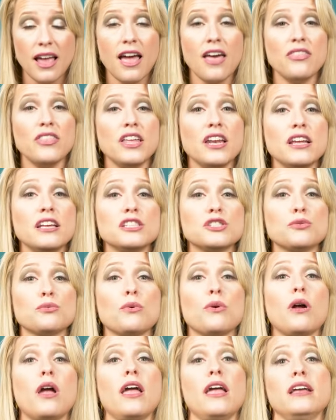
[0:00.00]
and then it's
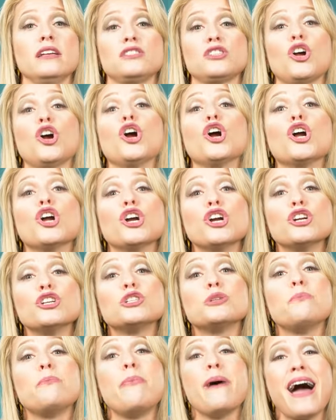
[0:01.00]
it's
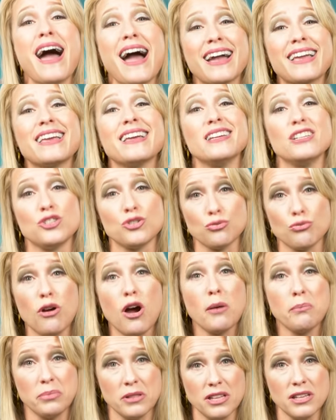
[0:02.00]
earned back in
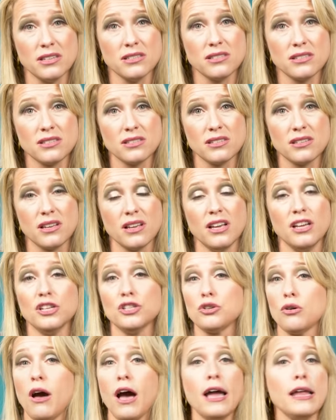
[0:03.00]
droplets.
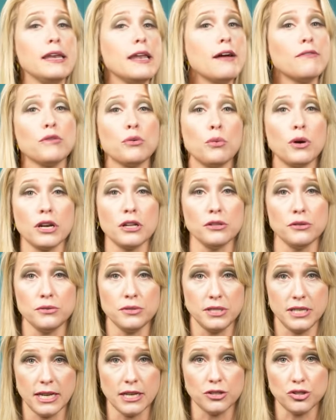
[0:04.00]
So I never want to
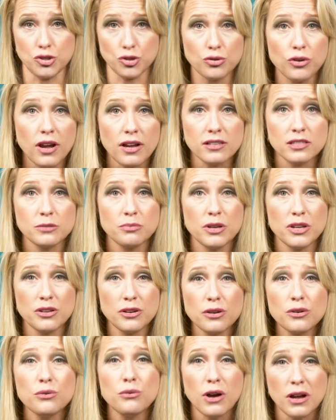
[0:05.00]
lose Dan's trust, but you
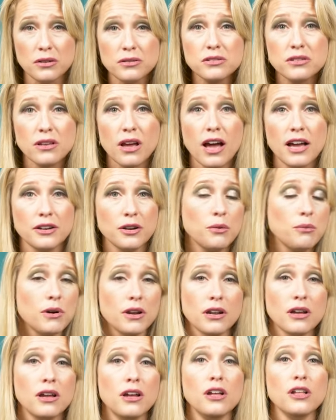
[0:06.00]
know who else I don't
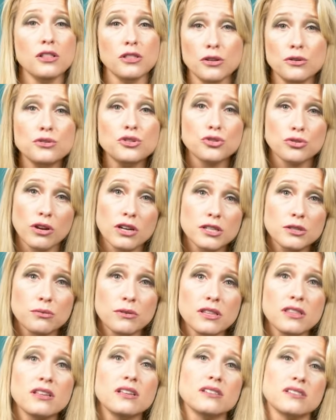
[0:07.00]
want to lose trust
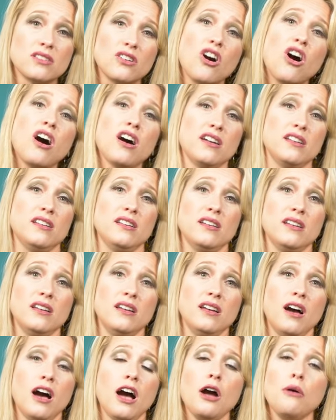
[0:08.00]
with is God.
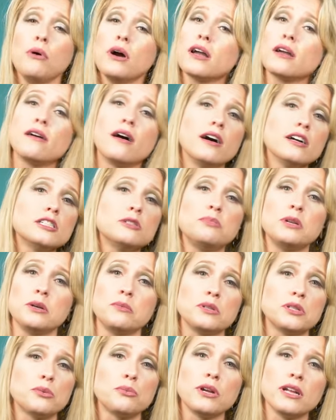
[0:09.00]
I want God to be
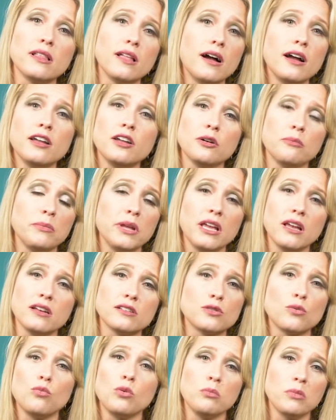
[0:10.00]
able to rely on me
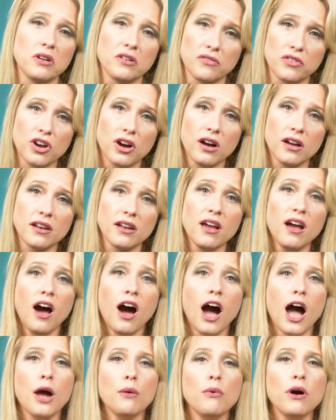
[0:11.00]
as a woman of God.
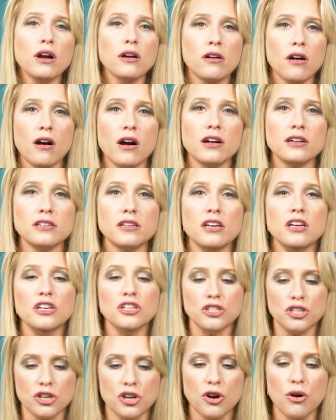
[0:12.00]
I want God
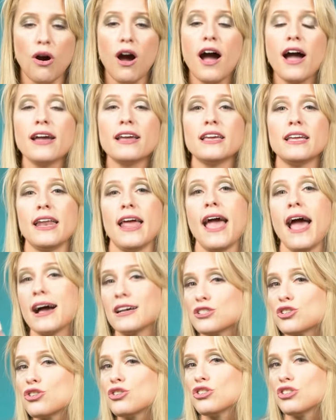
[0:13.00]
to go, I can
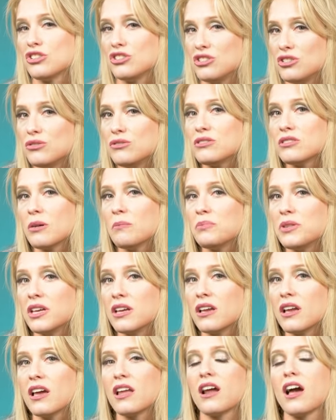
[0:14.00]
ask her to do
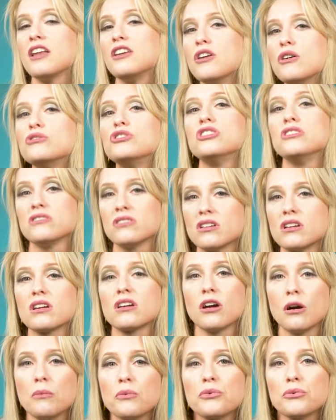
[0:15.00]
something and I know she's going to
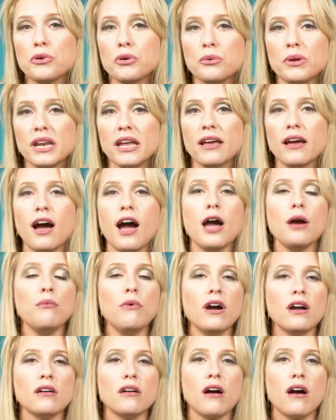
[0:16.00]
come through in it. I
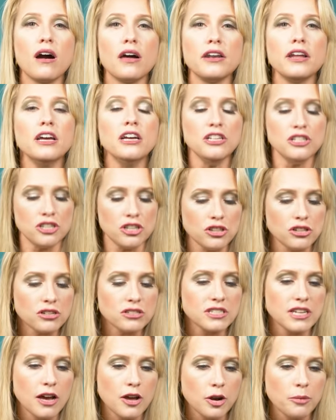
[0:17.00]
want God to
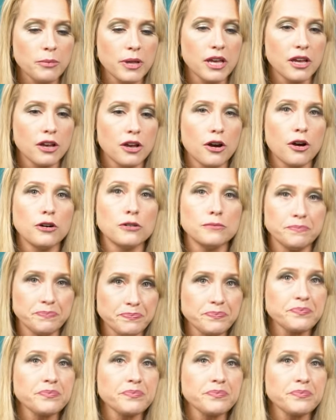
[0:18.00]
look down on me and go,